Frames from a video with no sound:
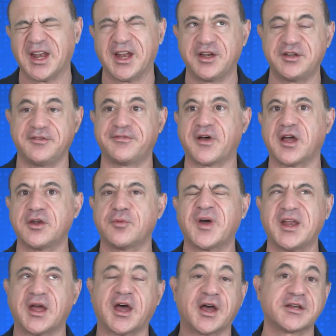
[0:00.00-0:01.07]
Did she find a
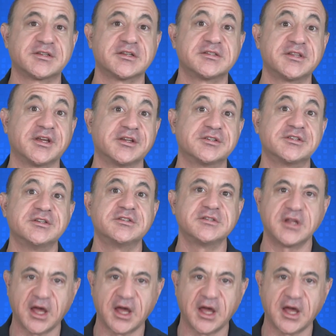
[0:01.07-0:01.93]
way to access things she's